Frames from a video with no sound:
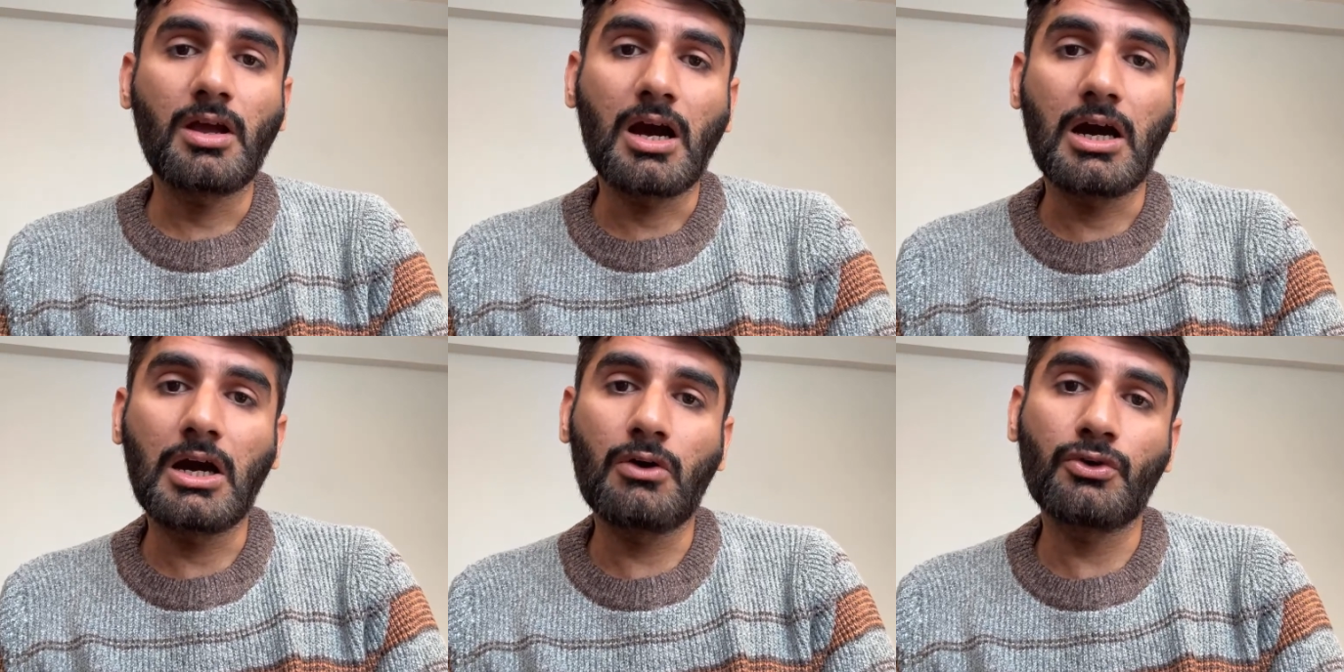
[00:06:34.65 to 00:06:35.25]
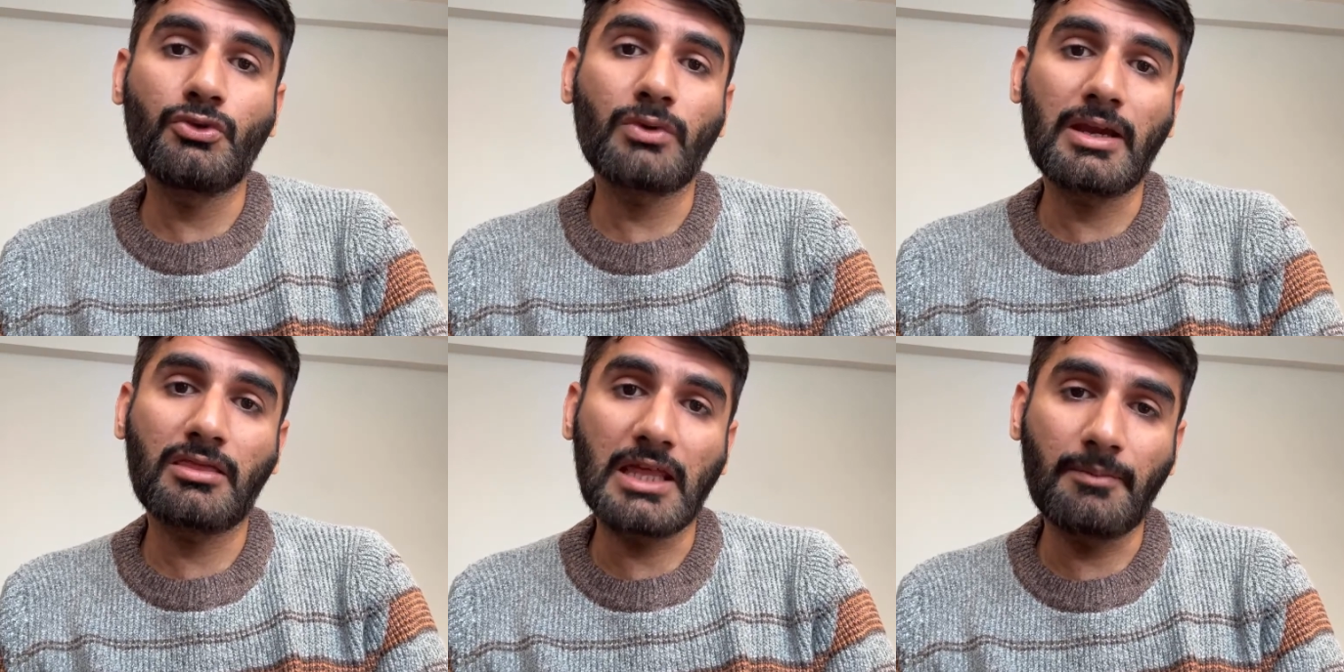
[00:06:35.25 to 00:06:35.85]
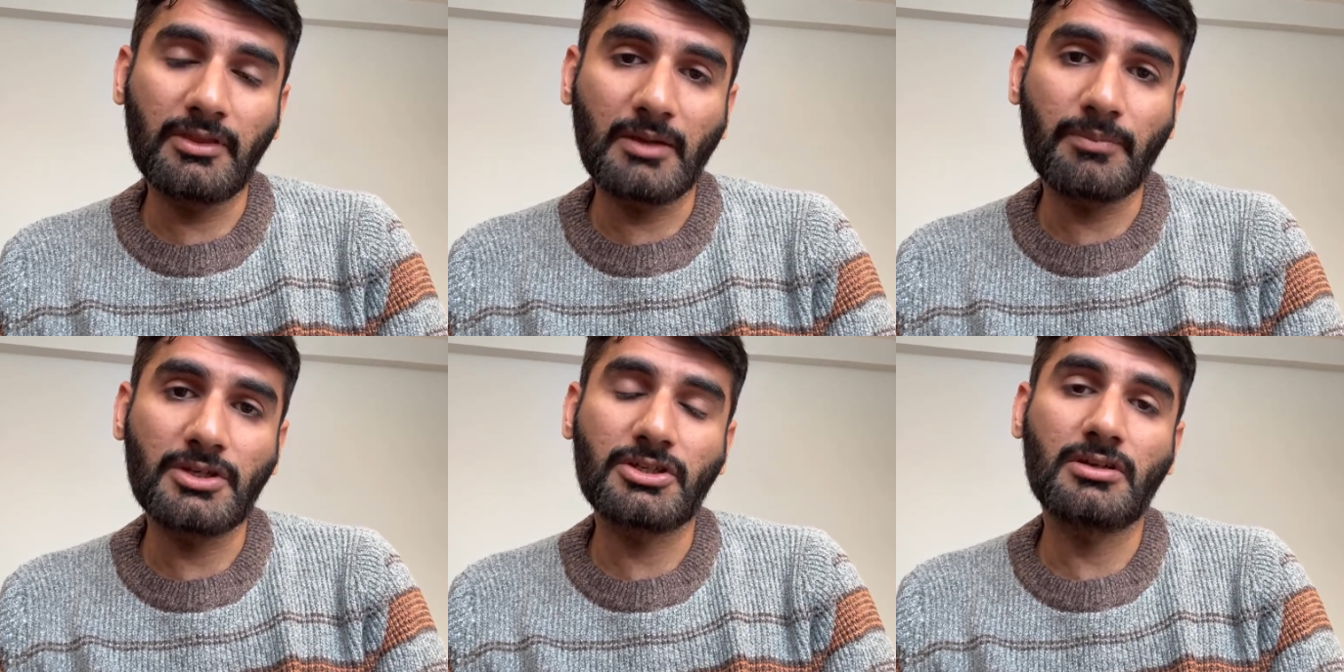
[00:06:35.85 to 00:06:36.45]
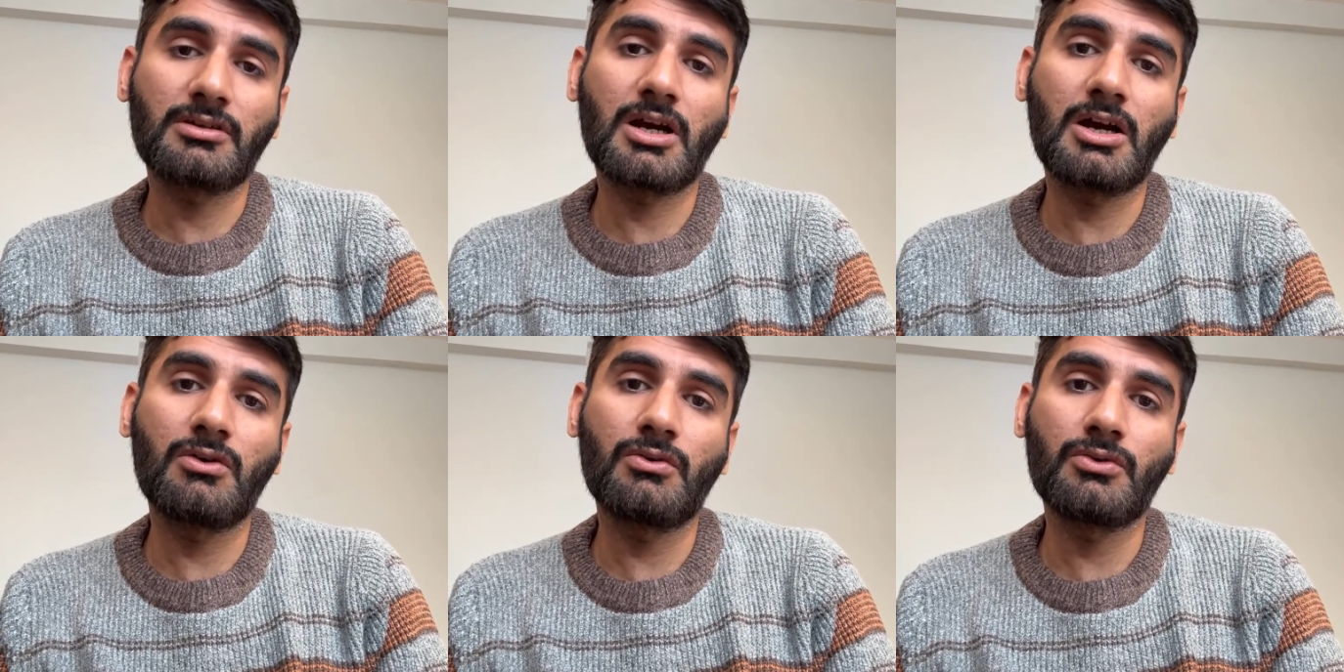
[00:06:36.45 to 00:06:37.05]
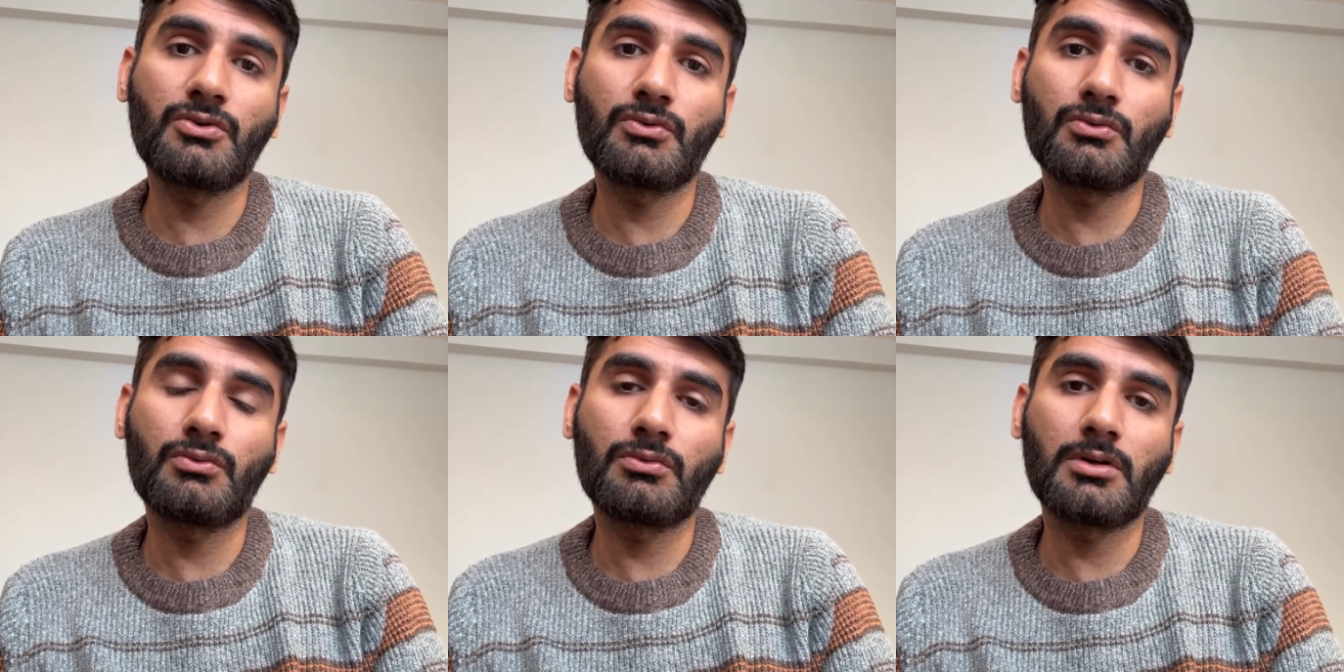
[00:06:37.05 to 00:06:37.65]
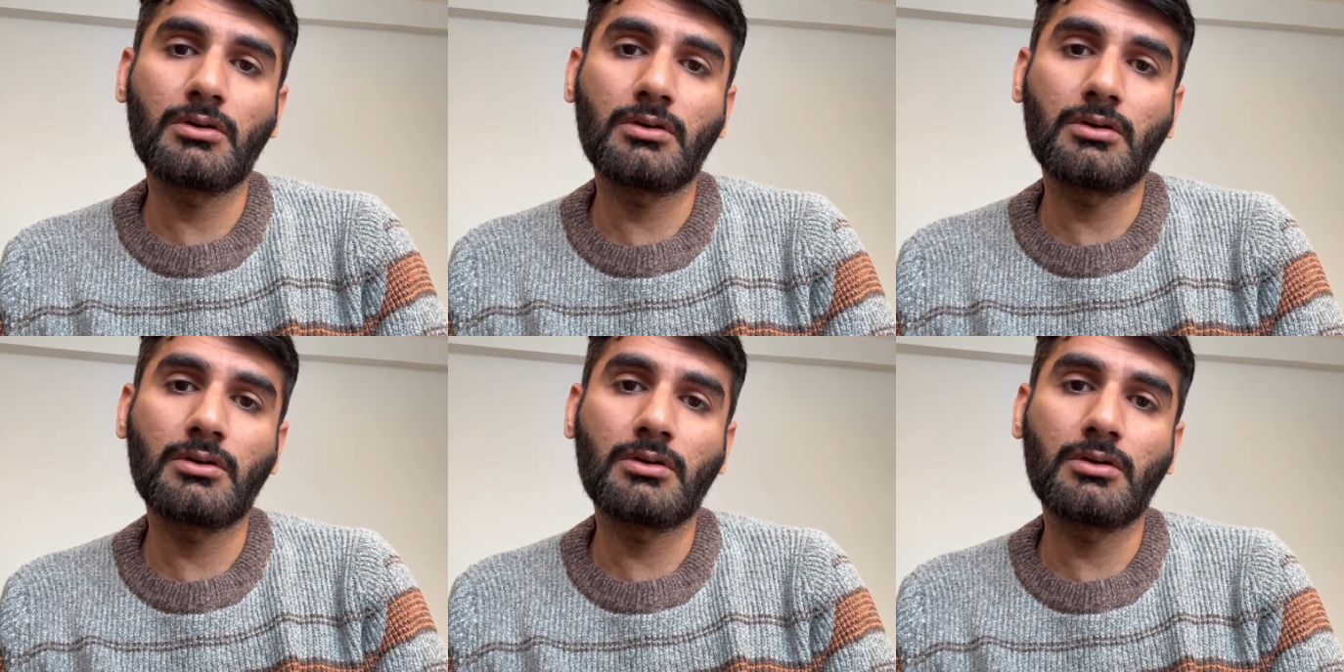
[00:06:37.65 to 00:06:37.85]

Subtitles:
how you examine the patient, how you